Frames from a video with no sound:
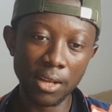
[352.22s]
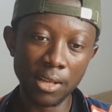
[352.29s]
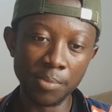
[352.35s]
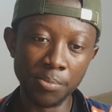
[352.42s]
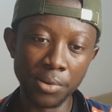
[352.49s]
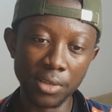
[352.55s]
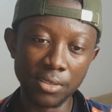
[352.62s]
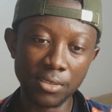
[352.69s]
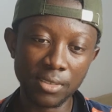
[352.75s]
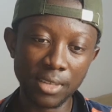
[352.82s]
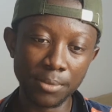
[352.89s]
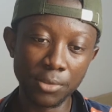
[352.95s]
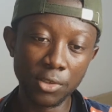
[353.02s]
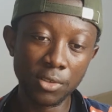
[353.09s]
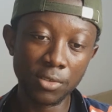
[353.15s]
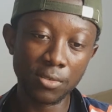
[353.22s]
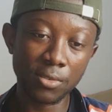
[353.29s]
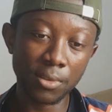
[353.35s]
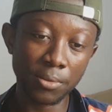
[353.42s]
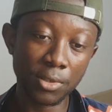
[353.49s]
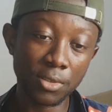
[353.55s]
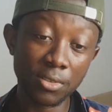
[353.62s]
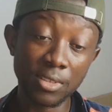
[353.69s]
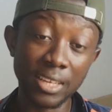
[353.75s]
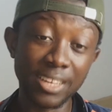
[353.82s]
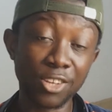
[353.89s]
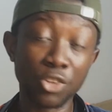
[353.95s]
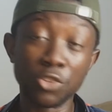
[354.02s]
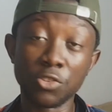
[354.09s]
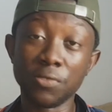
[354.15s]
but I'm gonna take
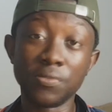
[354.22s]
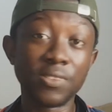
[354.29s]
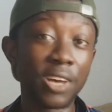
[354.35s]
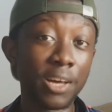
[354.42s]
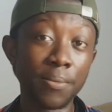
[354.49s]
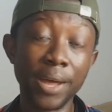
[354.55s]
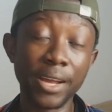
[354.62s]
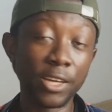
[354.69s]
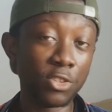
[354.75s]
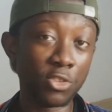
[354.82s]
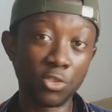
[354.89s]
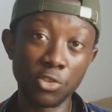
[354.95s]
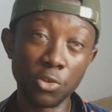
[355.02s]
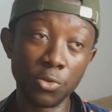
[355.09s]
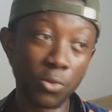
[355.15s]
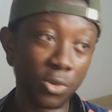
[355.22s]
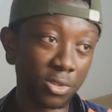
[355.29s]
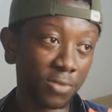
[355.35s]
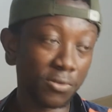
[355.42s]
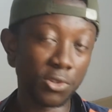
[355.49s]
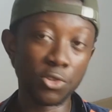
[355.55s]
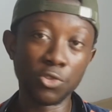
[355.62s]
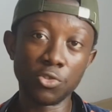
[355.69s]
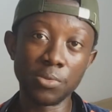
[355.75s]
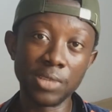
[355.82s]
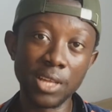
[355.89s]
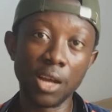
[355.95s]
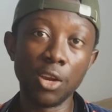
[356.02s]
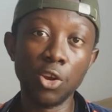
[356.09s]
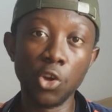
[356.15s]
a lot of time, and I just don't want the video to be
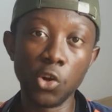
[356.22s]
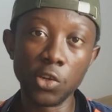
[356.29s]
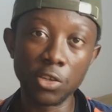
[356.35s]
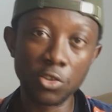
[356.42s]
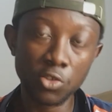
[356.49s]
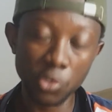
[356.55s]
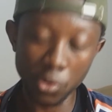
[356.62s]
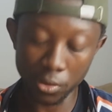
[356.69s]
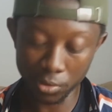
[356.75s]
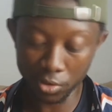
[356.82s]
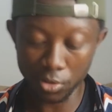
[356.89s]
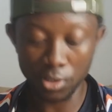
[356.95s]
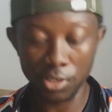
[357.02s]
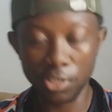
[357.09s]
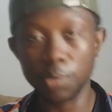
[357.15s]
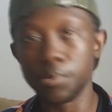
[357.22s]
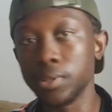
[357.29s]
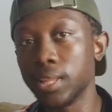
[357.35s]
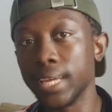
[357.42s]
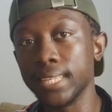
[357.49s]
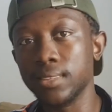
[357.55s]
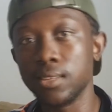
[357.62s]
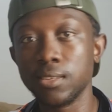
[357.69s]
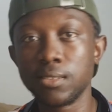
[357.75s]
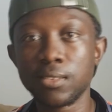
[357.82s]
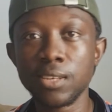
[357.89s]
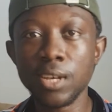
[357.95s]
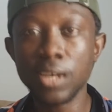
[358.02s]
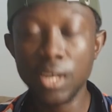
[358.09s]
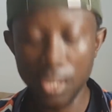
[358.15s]
that long, so I'm just gonna keep it like
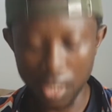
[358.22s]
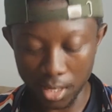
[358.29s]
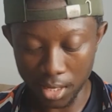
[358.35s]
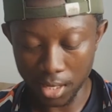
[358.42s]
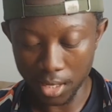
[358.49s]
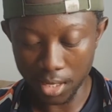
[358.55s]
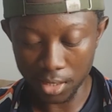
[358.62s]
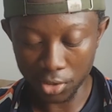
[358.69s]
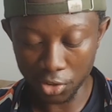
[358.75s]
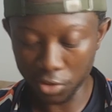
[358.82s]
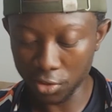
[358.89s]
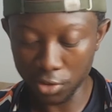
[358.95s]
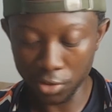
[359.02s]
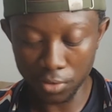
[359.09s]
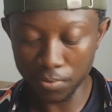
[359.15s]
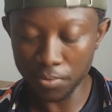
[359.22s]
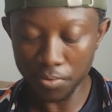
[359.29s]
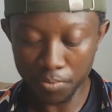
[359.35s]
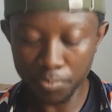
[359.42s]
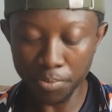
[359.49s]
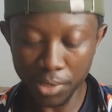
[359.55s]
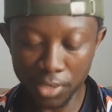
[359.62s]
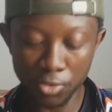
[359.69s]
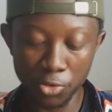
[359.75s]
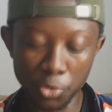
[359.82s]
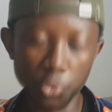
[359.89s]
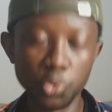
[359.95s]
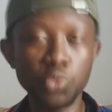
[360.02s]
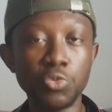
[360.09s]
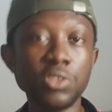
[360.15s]
this. Just please
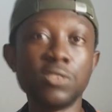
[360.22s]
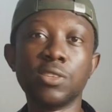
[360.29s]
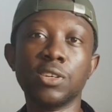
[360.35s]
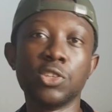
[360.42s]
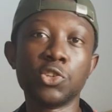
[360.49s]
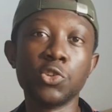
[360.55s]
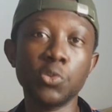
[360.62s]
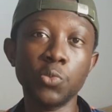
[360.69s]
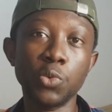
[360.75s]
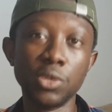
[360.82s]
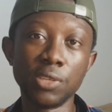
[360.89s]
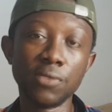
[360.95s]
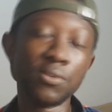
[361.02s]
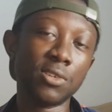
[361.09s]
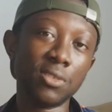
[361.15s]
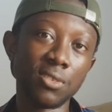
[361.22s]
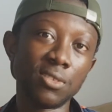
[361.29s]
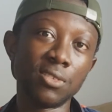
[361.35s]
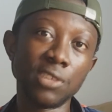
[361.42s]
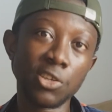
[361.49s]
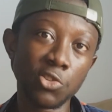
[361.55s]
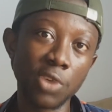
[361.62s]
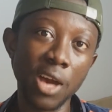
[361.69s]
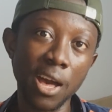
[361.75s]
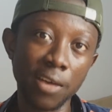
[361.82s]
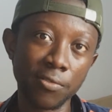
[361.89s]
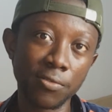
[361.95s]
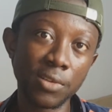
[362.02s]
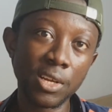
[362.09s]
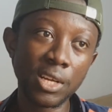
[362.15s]
do research on whatever it is that you
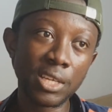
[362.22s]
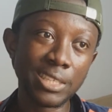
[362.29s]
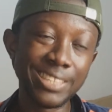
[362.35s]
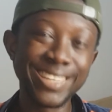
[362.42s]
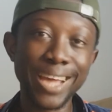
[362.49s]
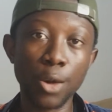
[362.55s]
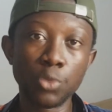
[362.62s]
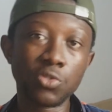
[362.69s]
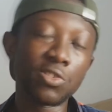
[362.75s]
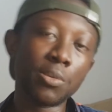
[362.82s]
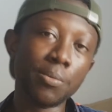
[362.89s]
have doubts